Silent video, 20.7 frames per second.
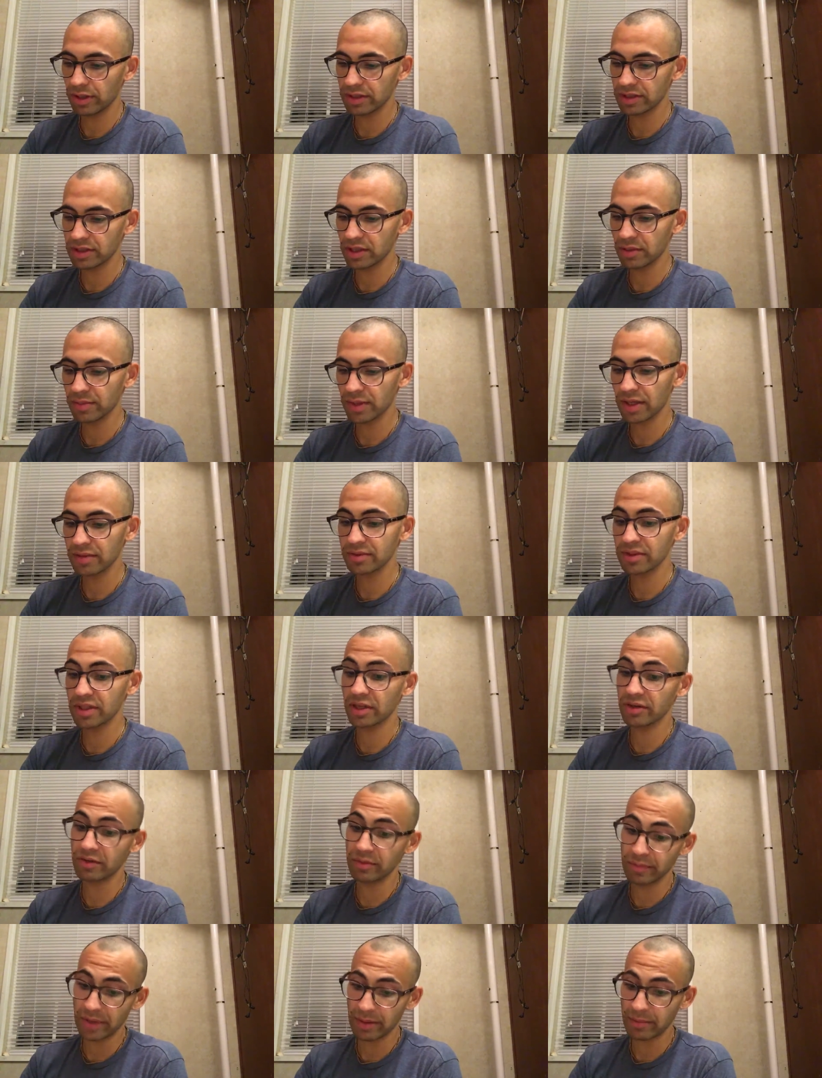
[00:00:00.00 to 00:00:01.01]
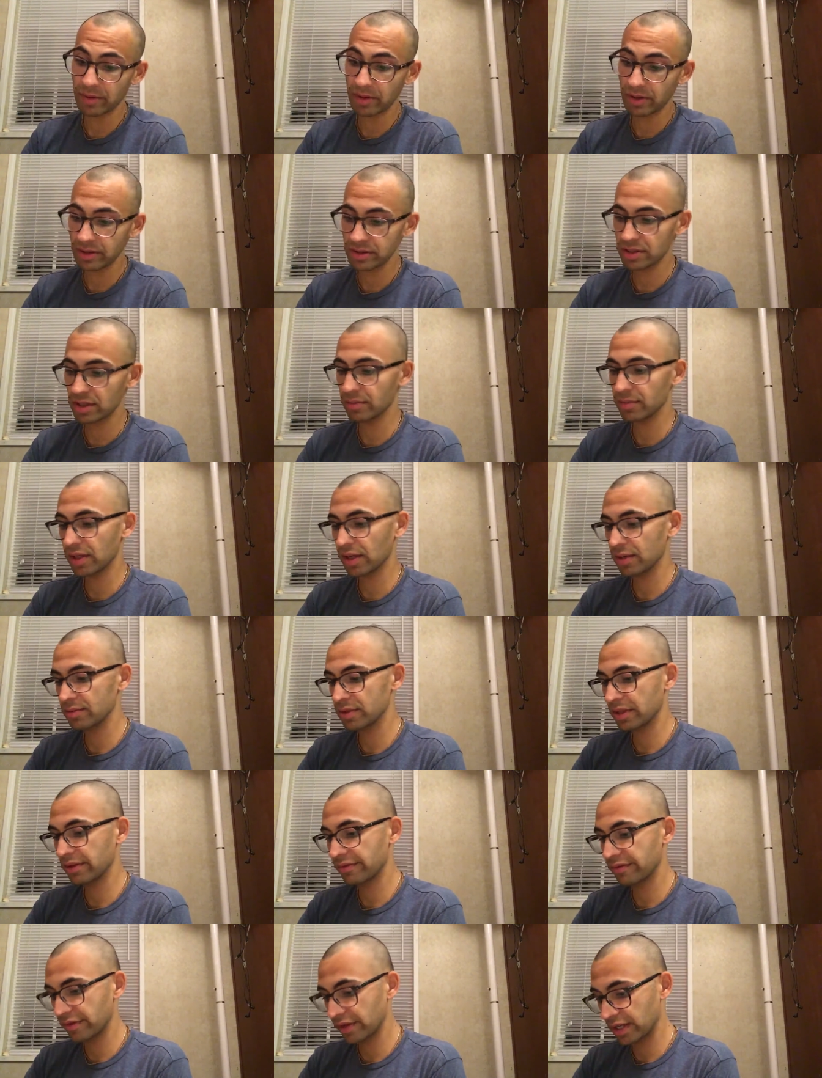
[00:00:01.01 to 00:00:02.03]
and sometimes they remember and sometimes
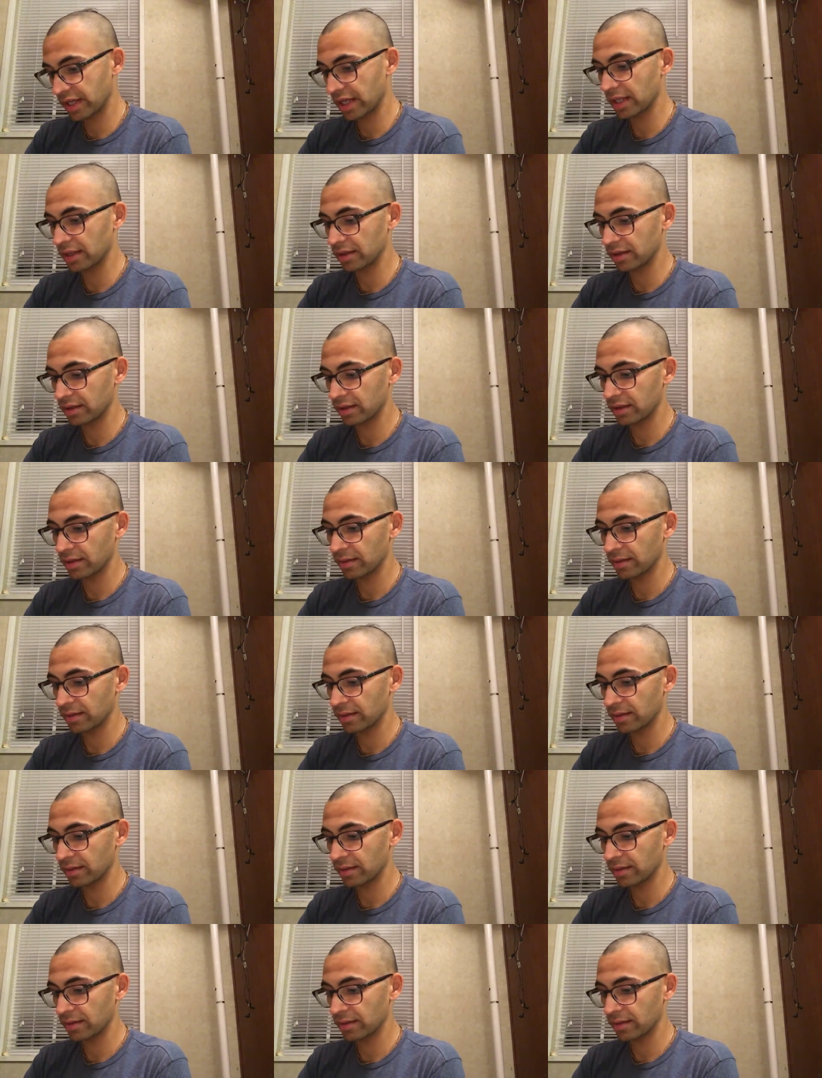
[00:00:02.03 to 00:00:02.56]
they forget